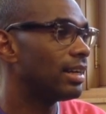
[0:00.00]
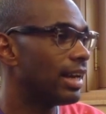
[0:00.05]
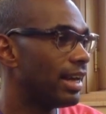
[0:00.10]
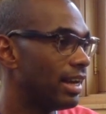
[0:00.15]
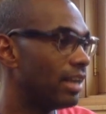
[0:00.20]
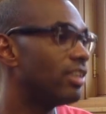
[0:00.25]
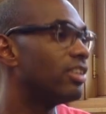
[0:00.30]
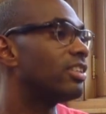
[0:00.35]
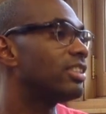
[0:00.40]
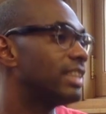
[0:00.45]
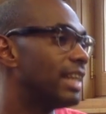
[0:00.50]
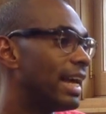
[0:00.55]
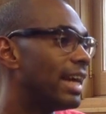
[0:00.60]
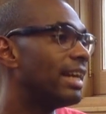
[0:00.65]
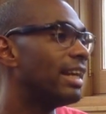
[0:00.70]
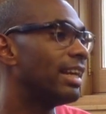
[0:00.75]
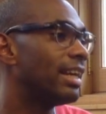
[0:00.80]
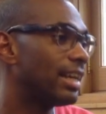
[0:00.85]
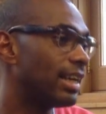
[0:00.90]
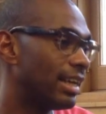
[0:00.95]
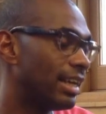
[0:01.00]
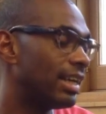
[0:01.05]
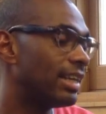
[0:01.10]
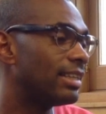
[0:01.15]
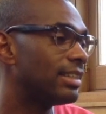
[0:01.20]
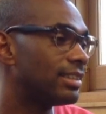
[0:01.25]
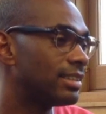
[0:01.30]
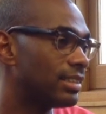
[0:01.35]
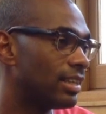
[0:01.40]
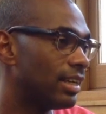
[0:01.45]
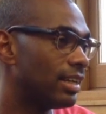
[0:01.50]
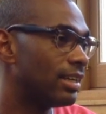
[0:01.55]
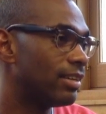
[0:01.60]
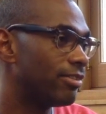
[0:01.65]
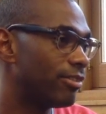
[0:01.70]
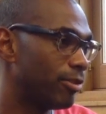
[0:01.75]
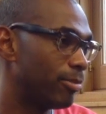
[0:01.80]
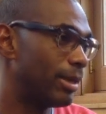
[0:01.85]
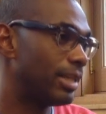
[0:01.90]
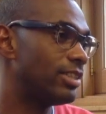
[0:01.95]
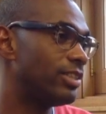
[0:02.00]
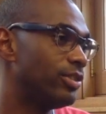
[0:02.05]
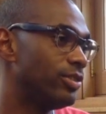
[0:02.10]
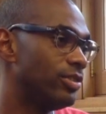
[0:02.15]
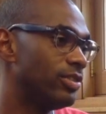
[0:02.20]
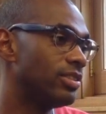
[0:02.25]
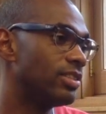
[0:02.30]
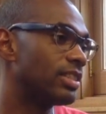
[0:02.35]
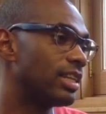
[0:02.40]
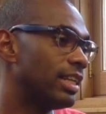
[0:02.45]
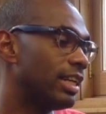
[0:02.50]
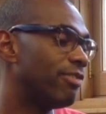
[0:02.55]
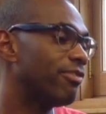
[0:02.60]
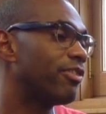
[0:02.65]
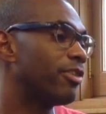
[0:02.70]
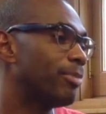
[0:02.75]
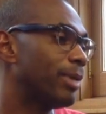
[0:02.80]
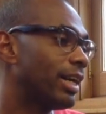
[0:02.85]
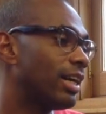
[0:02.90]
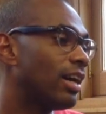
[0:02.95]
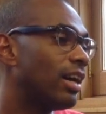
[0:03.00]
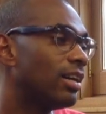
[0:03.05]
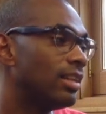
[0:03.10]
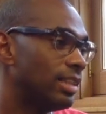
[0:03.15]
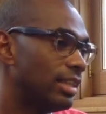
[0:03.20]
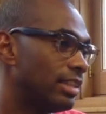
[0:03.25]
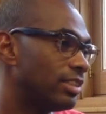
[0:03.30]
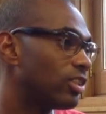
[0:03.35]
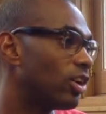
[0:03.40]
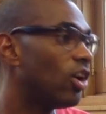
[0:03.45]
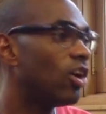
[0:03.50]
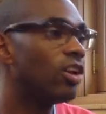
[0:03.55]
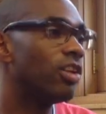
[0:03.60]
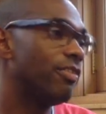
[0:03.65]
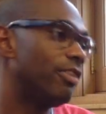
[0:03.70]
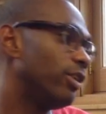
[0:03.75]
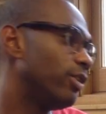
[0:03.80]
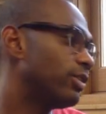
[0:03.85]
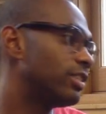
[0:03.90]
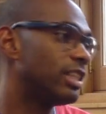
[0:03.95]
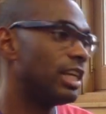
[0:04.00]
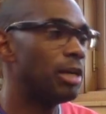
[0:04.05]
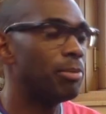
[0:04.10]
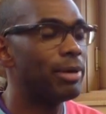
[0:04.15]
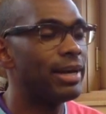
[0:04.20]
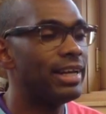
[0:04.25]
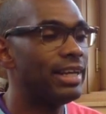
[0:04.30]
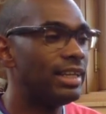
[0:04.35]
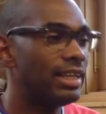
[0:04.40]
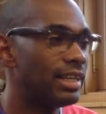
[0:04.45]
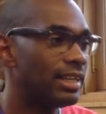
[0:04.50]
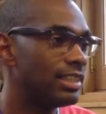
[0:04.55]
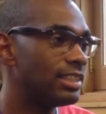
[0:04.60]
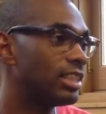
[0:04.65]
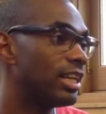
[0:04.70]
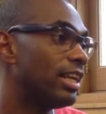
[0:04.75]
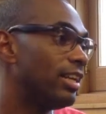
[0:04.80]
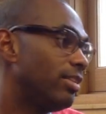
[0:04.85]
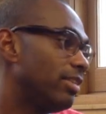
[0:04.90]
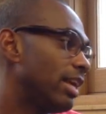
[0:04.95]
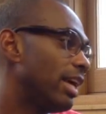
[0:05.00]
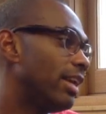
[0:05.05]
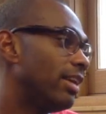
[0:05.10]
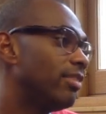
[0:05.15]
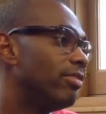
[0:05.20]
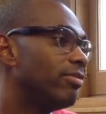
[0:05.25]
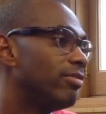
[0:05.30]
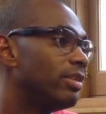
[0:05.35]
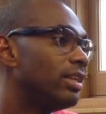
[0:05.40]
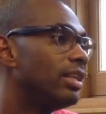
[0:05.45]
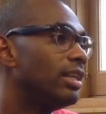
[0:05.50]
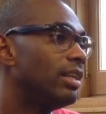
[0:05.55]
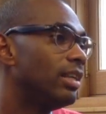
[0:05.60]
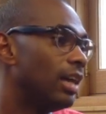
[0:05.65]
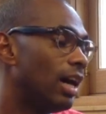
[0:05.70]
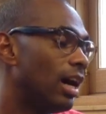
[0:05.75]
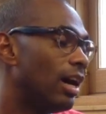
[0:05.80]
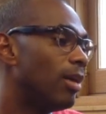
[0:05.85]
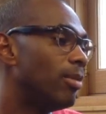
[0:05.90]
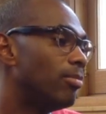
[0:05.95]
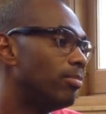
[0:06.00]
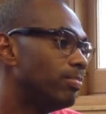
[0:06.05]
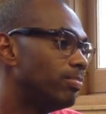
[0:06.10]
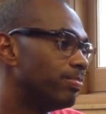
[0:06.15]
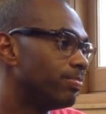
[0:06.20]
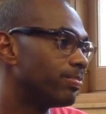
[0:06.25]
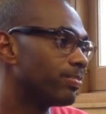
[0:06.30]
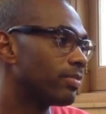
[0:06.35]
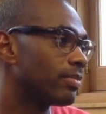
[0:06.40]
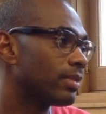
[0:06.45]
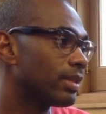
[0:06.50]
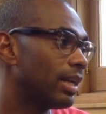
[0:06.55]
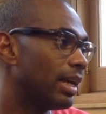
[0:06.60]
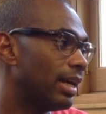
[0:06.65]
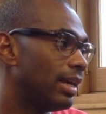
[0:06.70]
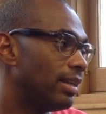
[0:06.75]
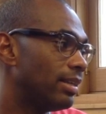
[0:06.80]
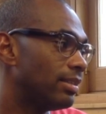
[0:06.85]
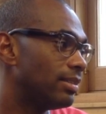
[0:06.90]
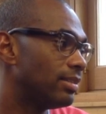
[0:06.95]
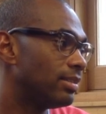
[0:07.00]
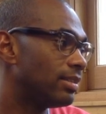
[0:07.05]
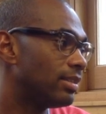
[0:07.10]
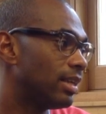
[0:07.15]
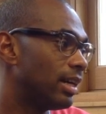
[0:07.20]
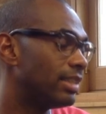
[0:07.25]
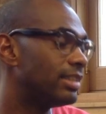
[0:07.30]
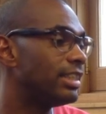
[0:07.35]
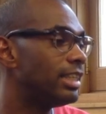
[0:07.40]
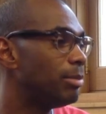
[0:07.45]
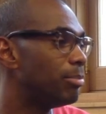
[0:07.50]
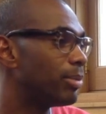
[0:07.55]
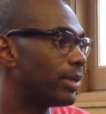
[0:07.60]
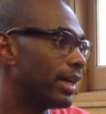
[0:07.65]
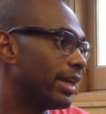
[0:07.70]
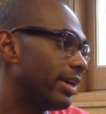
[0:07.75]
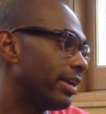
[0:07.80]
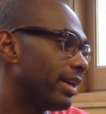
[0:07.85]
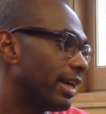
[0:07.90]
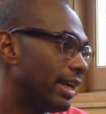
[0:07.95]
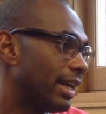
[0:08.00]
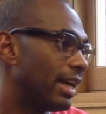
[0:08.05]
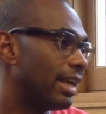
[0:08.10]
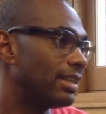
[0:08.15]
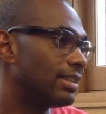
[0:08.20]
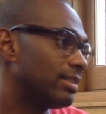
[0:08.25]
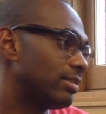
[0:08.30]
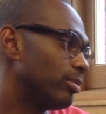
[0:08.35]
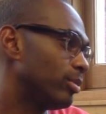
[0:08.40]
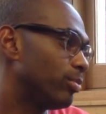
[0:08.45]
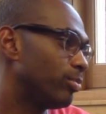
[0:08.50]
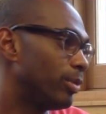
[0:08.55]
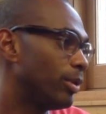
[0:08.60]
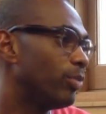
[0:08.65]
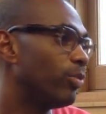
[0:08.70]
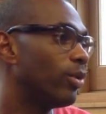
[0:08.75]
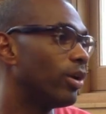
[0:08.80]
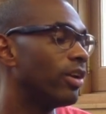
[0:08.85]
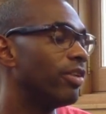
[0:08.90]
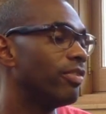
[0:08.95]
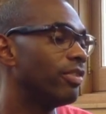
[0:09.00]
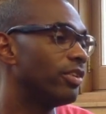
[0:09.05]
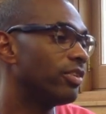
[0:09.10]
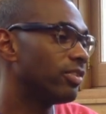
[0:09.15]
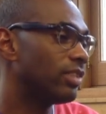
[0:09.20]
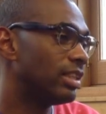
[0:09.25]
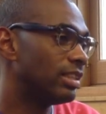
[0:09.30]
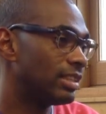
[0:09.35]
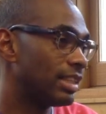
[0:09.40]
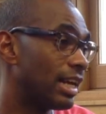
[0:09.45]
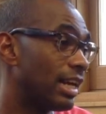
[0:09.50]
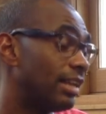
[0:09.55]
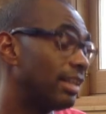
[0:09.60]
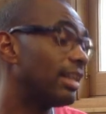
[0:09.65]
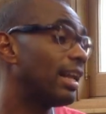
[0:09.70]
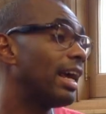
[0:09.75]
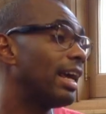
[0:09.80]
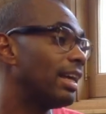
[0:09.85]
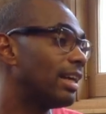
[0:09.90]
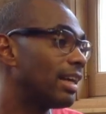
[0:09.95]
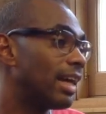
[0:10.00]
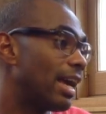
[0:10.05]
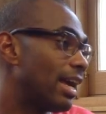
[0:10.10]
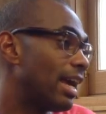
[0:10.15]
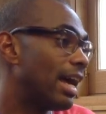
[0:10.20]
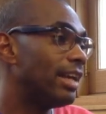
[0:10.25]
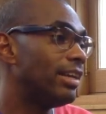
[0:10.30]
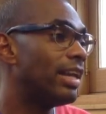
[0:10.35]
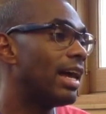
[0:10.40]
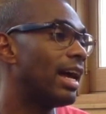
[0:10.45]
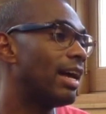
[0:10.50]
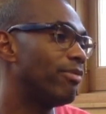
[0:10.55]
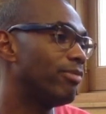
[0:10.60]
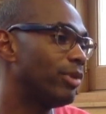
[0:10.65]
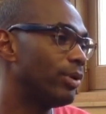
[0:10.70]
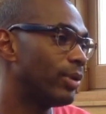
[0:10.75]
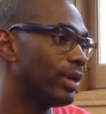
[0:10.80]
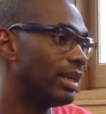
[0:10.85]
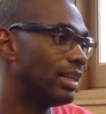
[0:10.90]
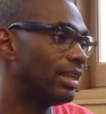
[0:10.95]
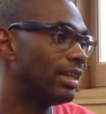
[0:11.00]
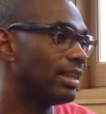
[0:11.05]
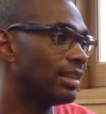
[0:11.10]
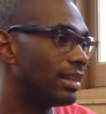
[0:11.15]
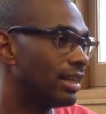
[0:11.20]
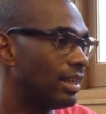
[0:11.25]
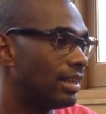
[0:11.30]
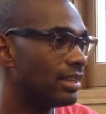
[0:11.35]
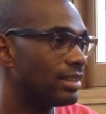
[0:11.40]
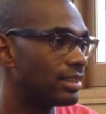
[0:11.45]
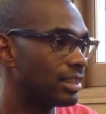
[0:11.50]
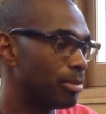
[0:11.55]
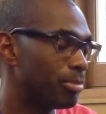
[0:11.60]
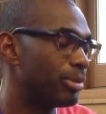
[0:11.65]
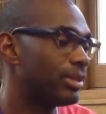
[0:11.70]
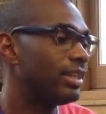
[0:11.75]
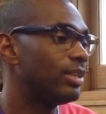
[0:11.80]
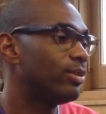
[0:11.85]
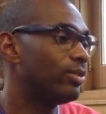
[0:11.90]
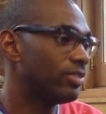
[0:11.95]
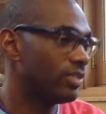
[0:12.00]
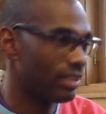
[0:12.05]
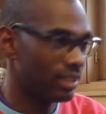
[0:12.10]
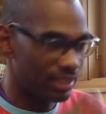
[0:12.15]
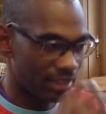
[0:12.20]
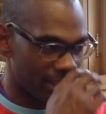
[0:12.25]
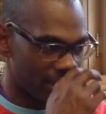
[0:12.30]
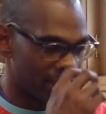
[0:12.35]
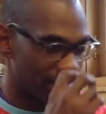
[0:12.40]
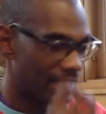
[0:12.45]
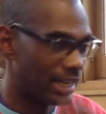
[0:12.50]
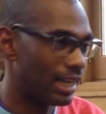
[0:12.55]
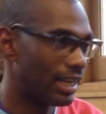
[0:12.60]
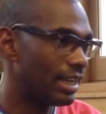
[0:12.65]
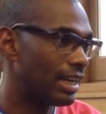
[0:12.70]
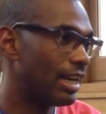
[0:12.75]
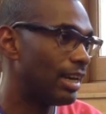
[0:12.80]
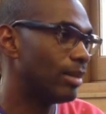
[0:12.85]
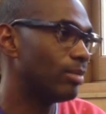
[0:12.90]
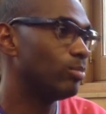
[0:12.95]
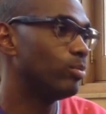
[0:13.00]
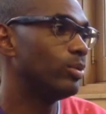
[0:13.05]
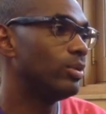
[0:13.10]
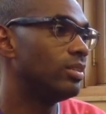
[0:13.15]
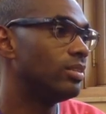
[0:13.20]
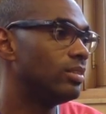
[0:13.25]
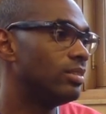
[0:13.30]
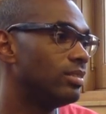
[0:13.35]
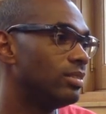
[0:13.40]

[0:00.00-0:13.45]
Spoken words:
and understanding, I guess, for my students, and then for my colleagues, all of those same ideas, and a team player, I guess, would be one of those things that I'd like. I have no idea, honestly, but those are the things that I would